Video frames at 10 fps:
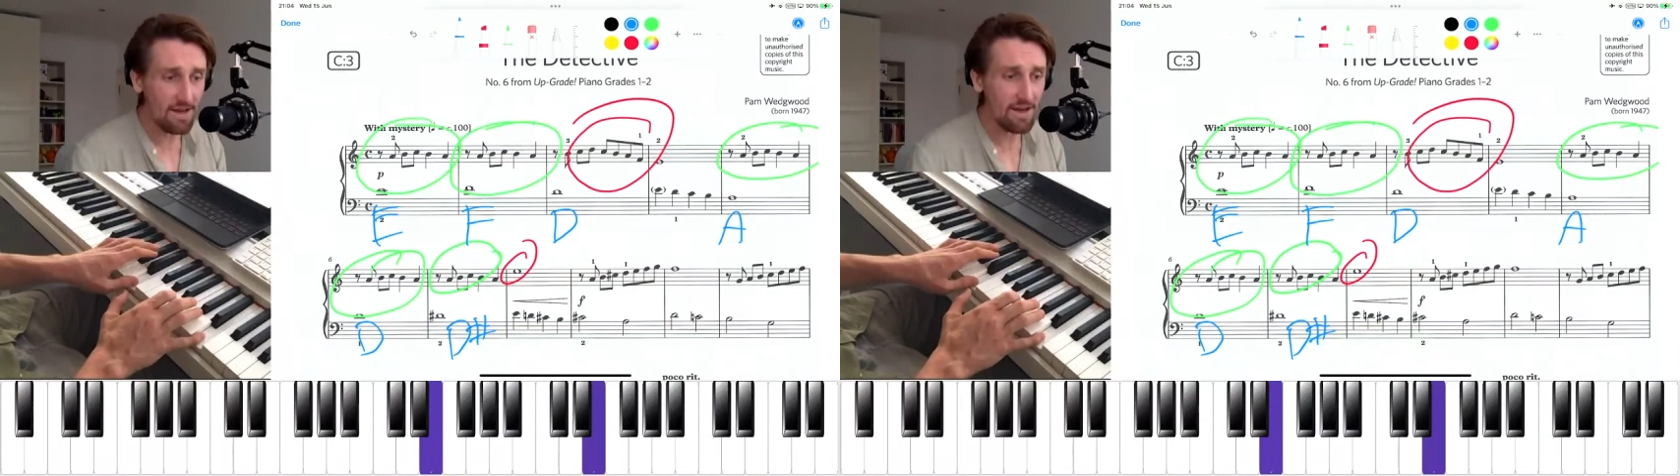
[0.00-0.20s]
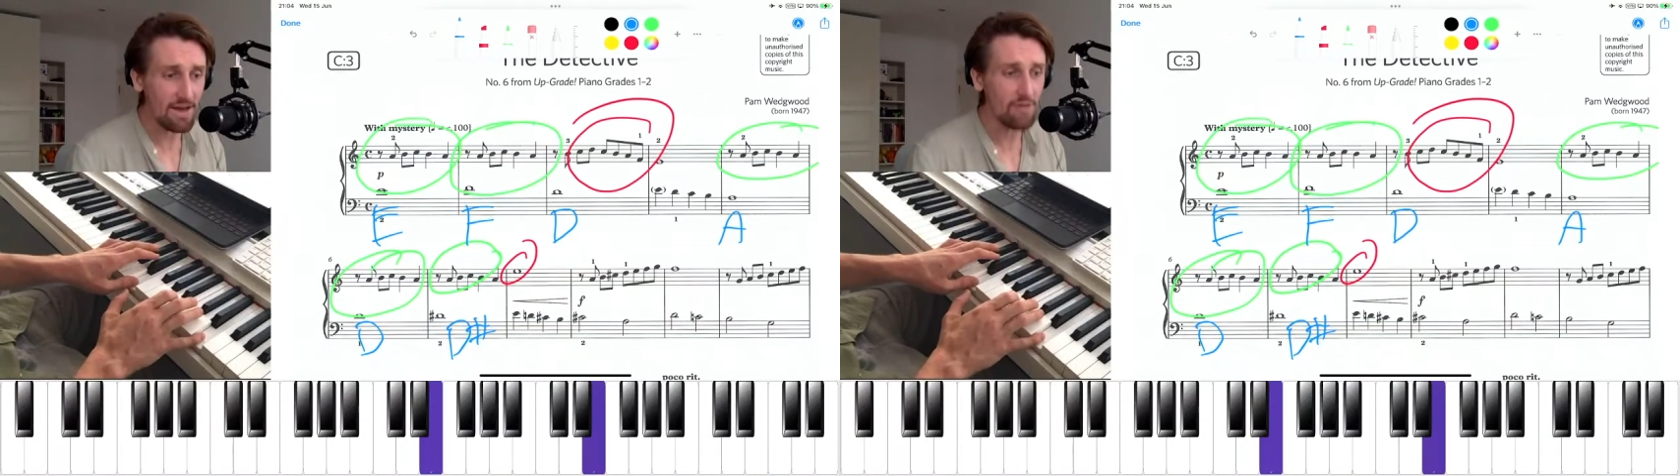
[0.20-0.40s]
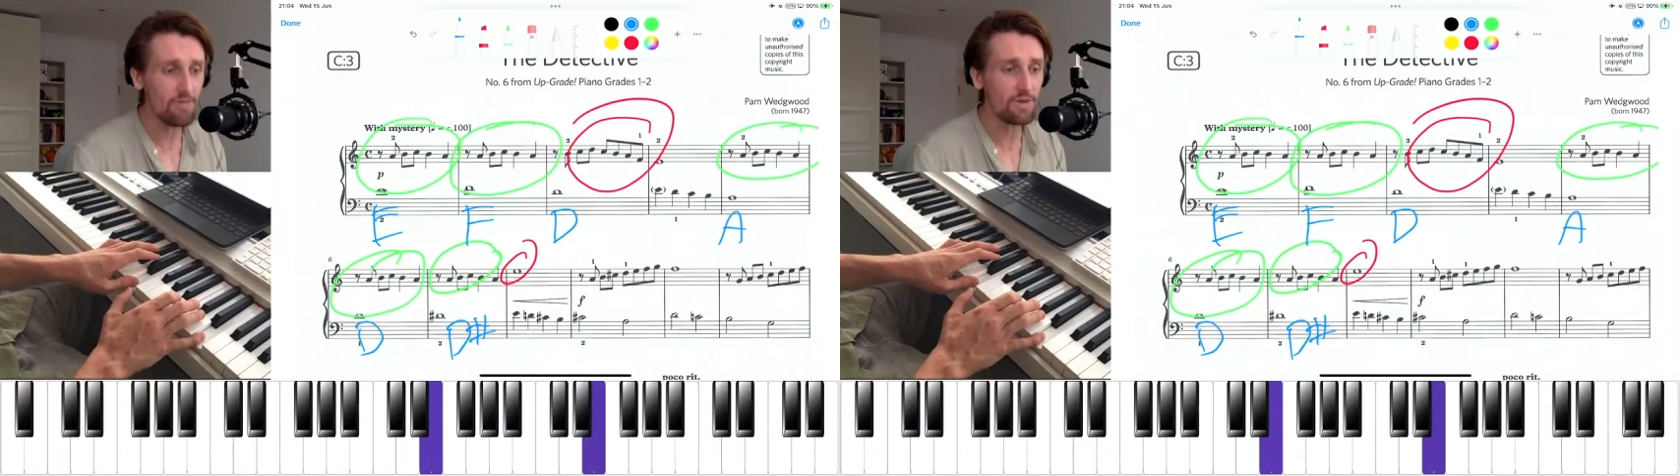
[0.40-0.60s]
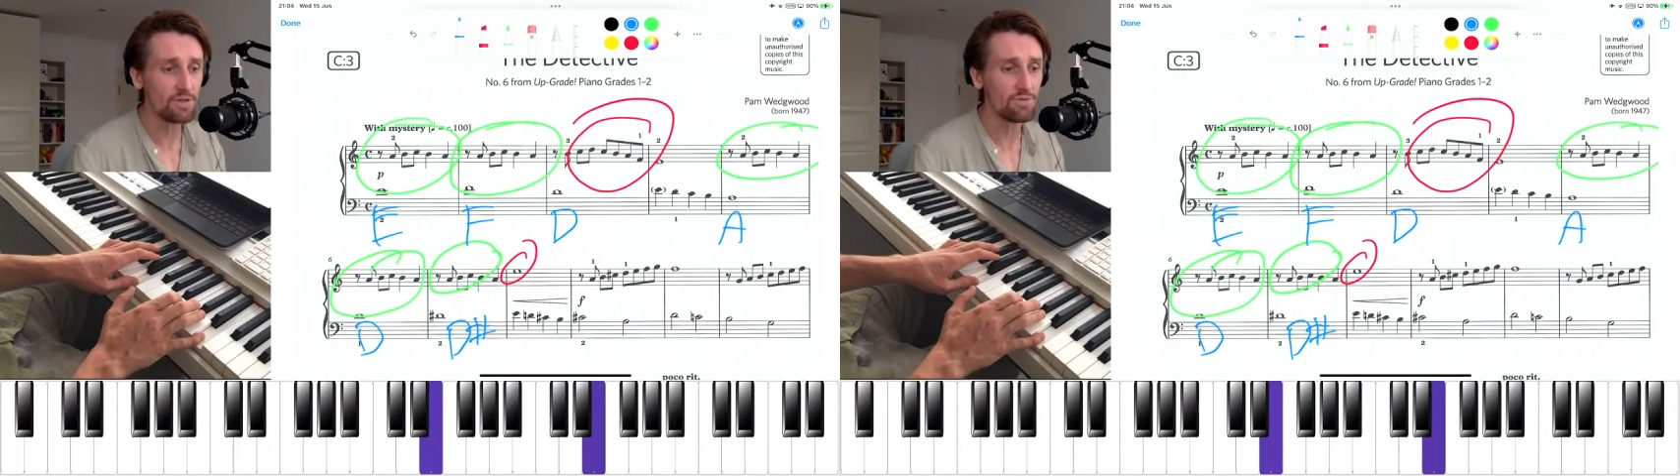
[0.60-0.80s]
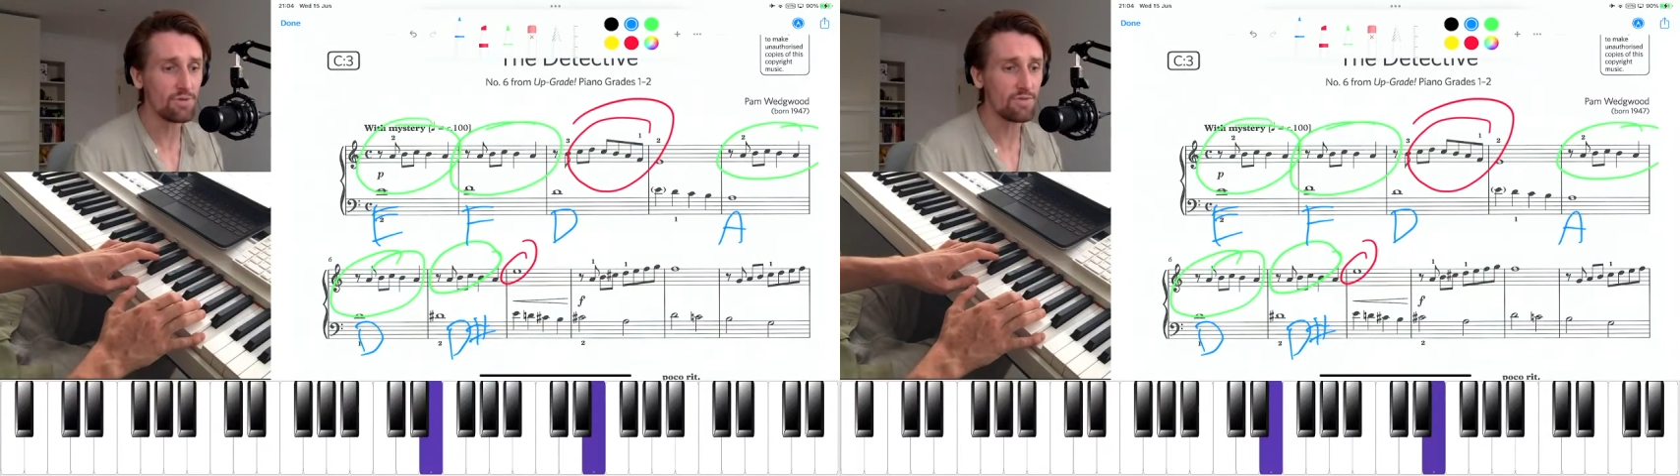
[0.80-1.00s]
And we finish
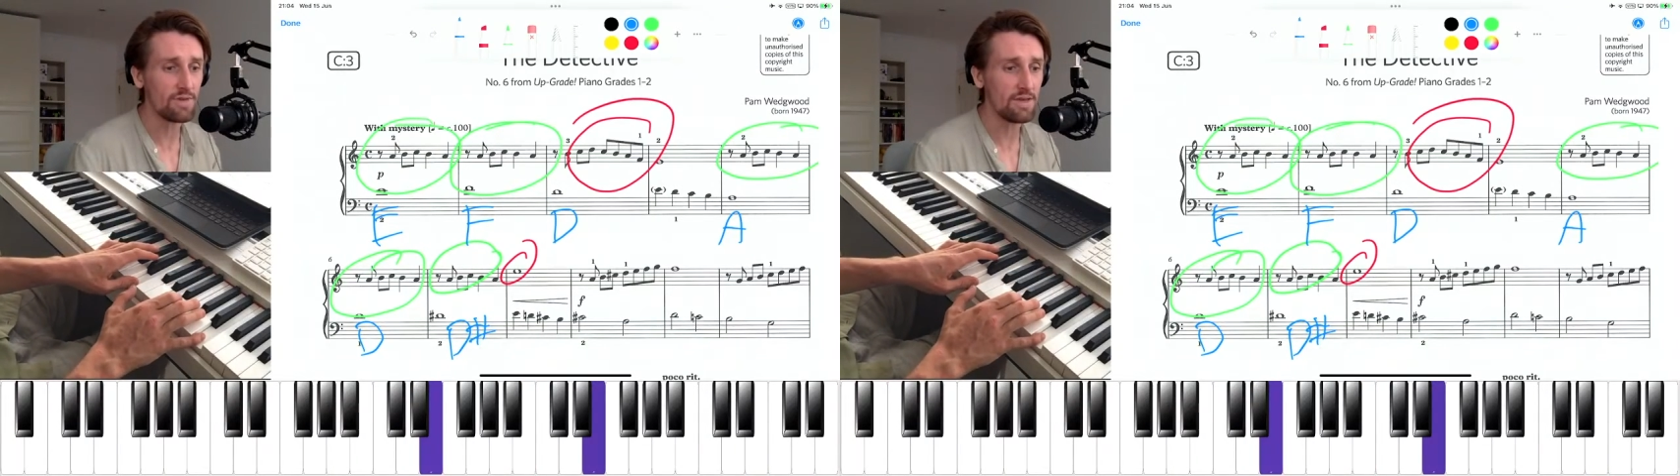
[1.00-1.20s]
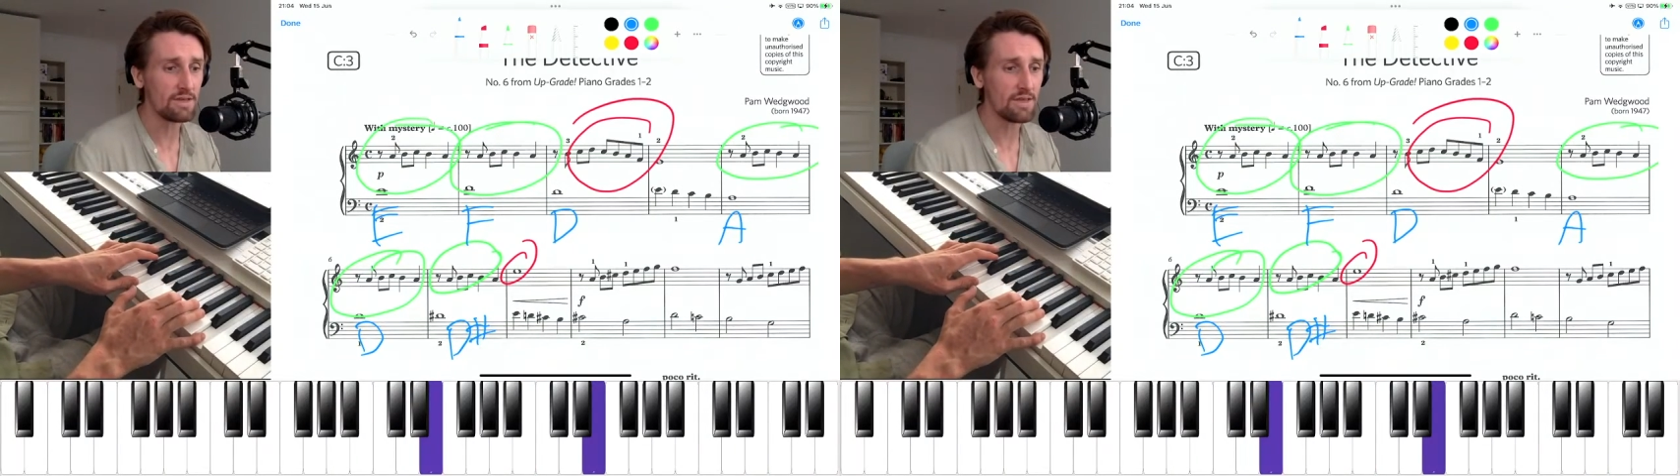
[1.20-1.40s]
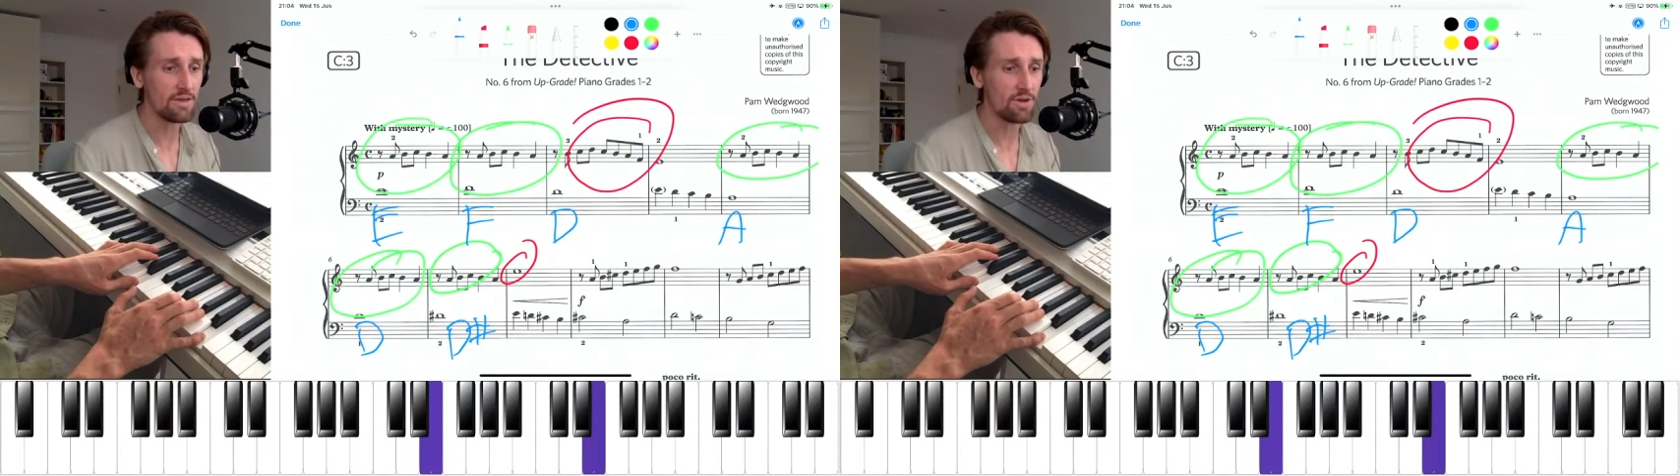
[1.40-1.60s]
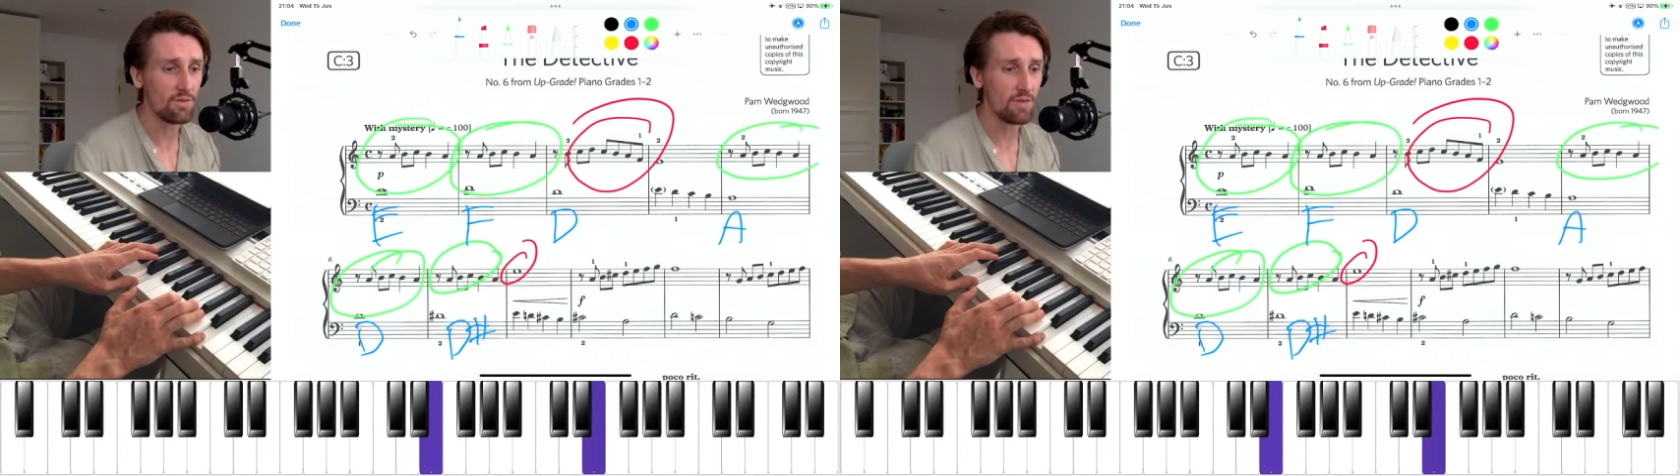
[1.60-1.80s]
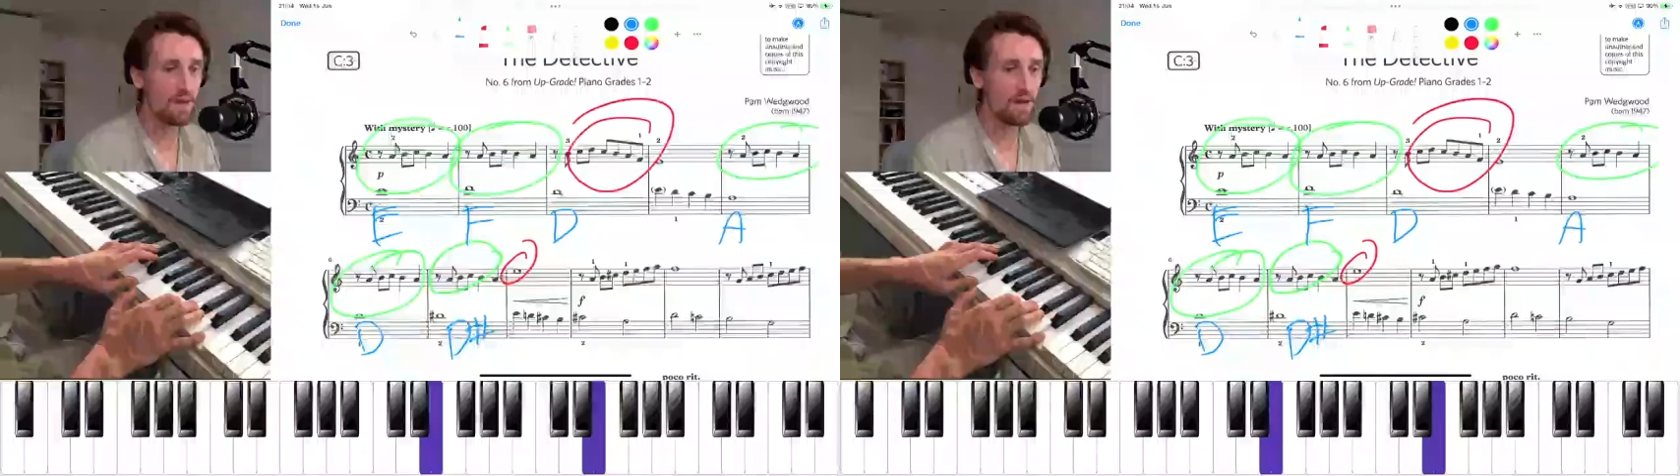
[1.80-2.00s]
on both E's at the top
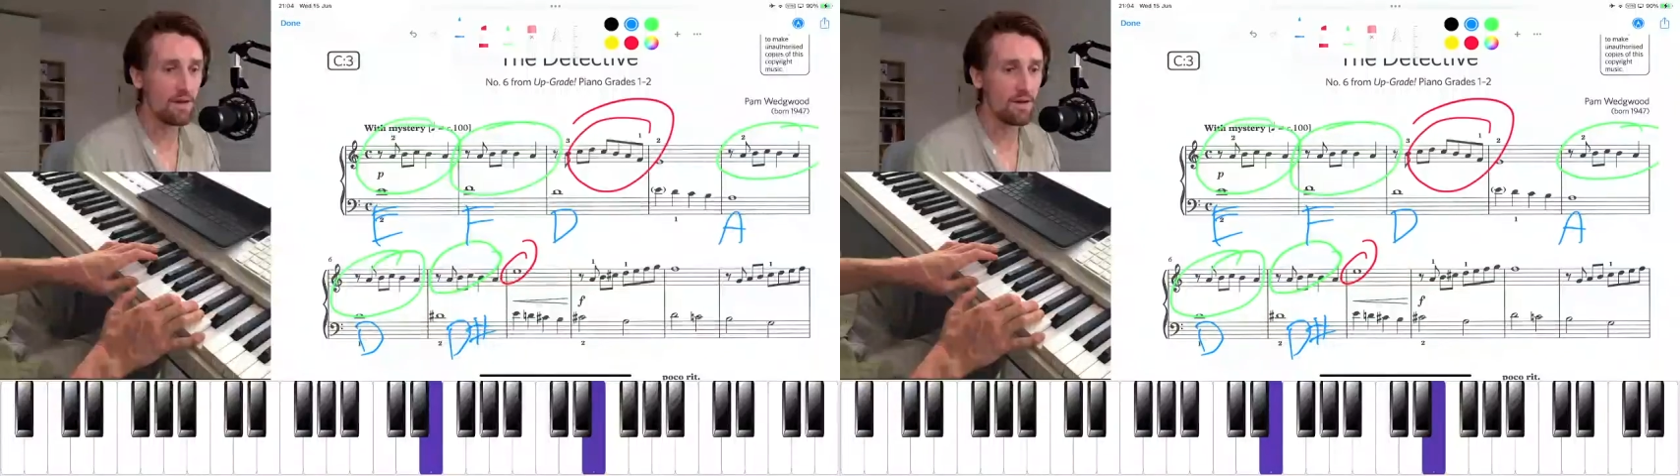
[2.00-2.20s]
there.